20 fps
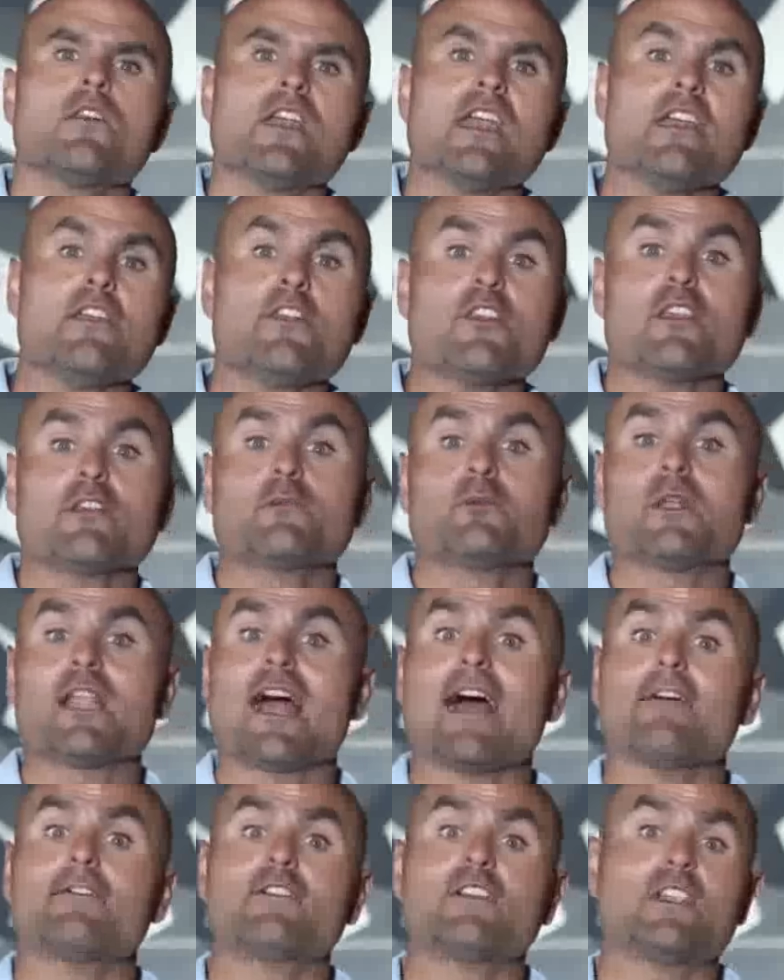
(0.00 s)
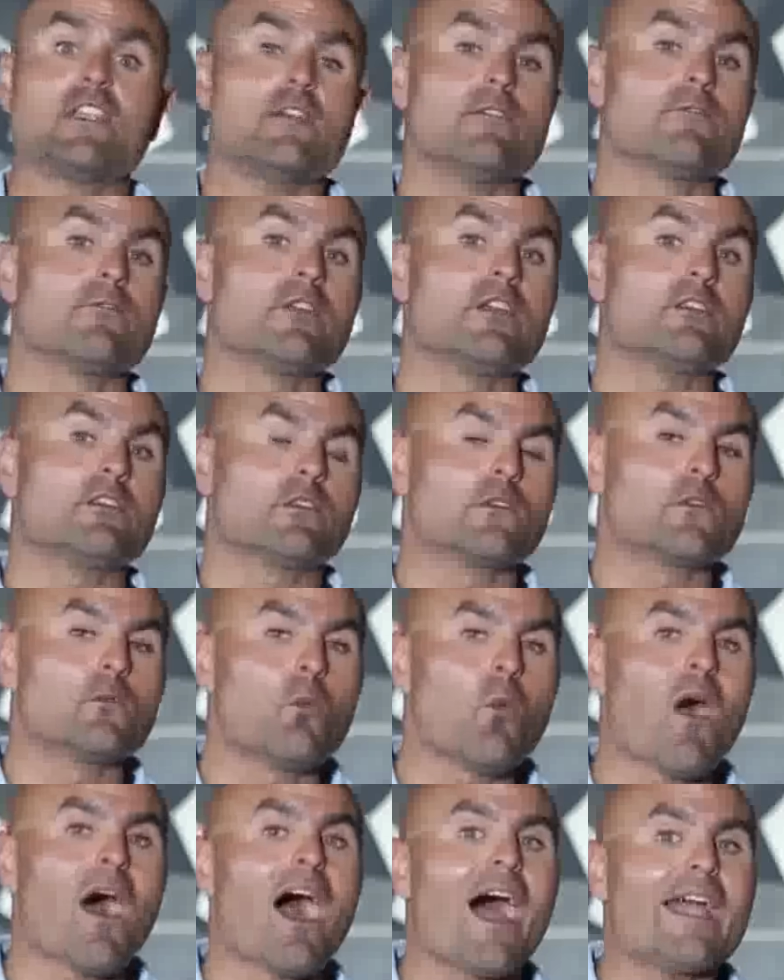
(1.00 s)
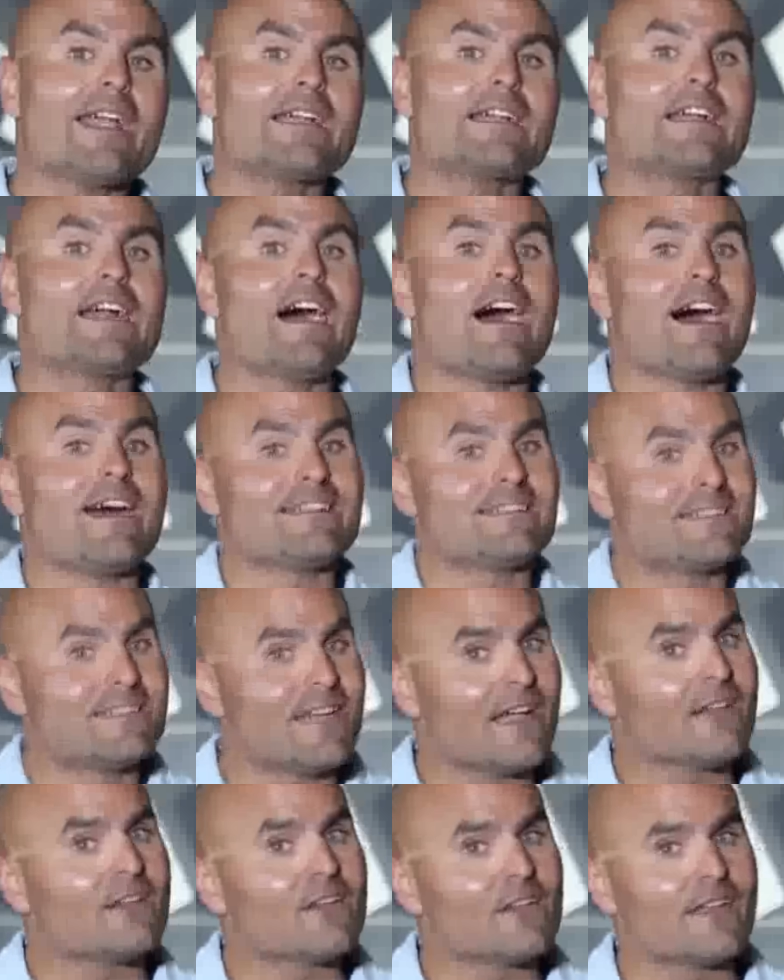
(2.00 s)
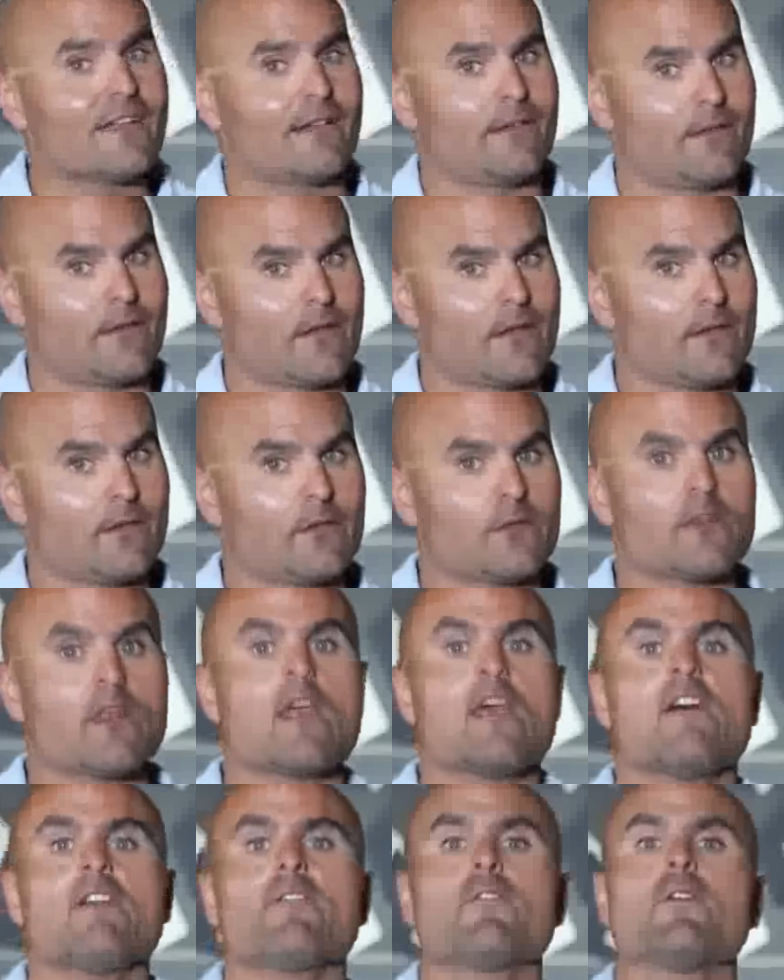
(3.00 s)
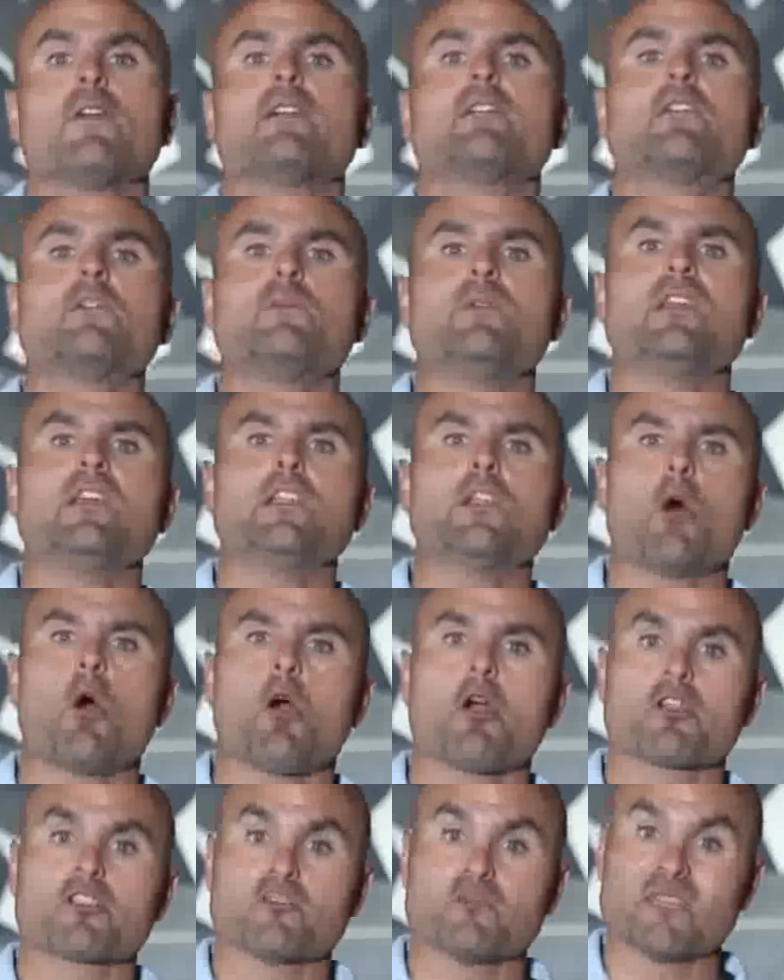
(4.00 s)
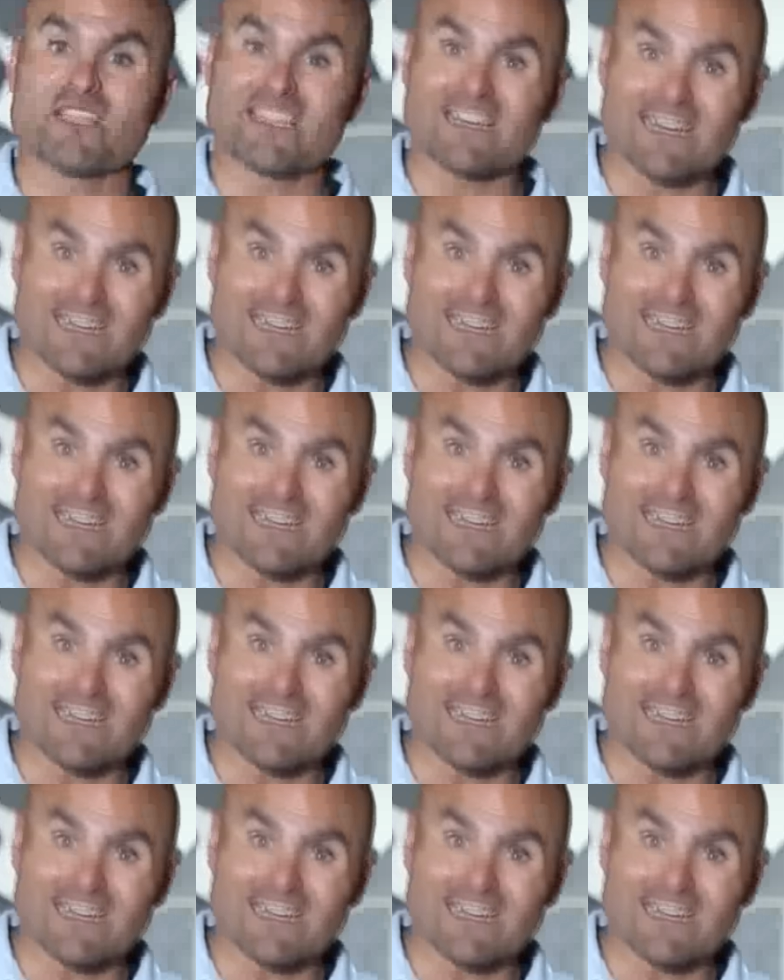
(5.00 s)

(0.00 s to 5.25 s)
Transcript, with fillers: The atheist would have to give reasons why God doesn't exist for it to be an argument